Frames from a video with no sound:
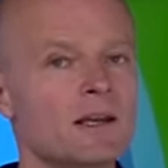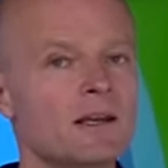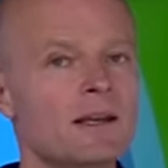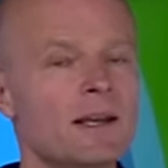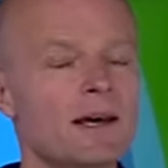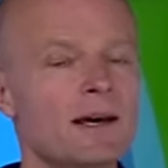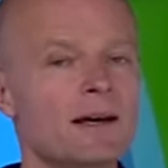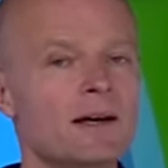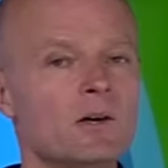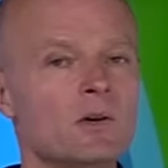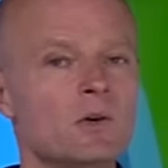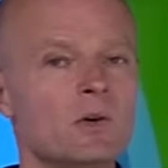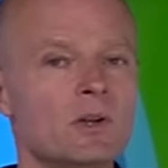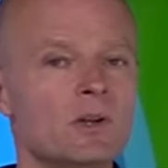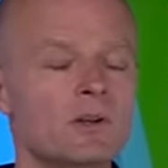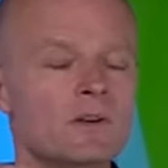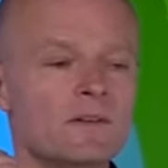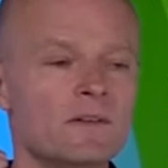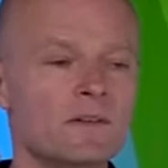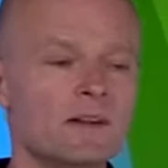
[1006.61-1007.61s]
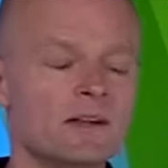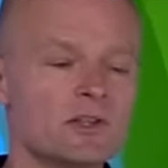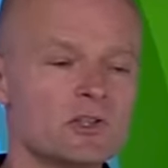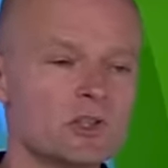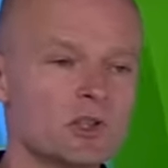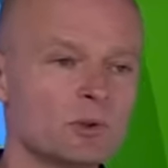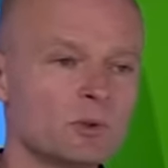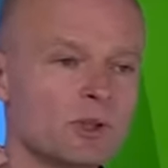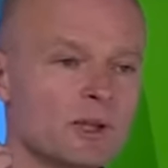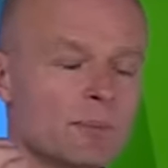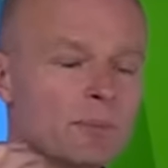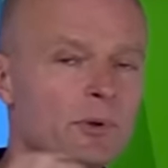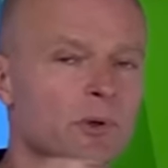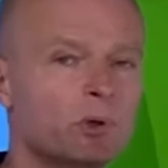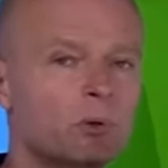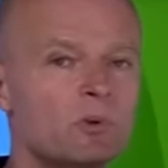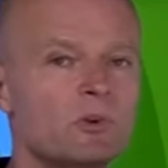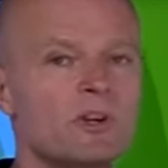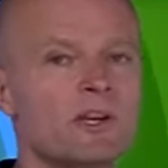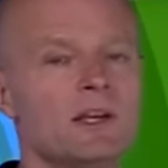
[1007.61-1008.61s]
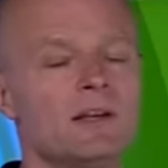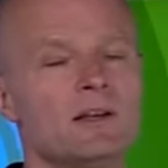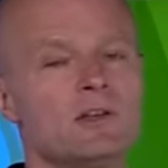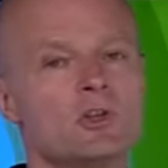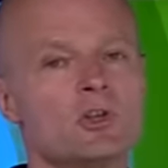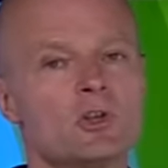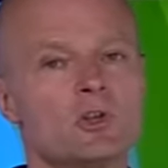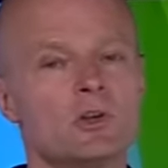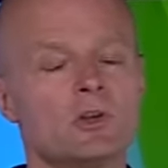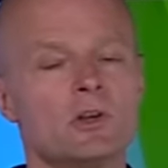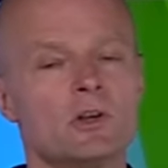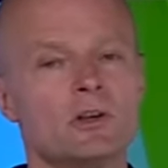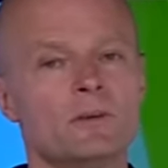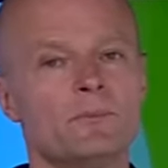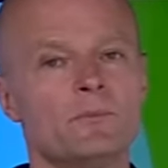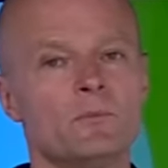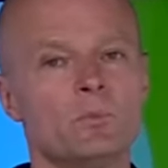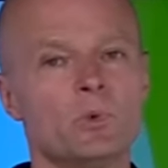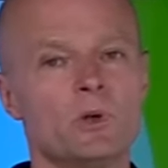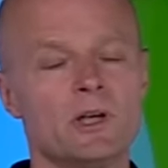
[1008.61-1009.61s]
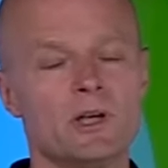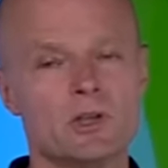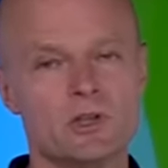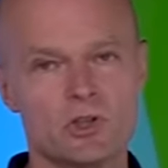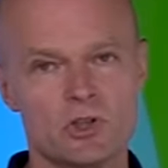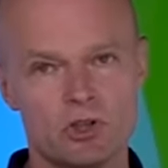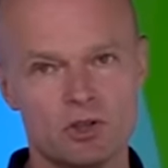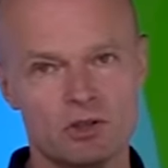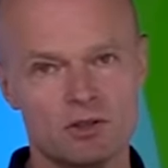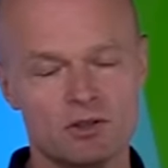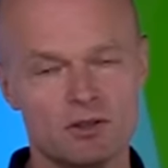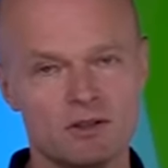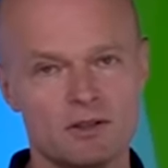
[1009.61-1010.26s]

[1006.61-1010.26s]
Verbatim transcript: now there's only protein and sugar, which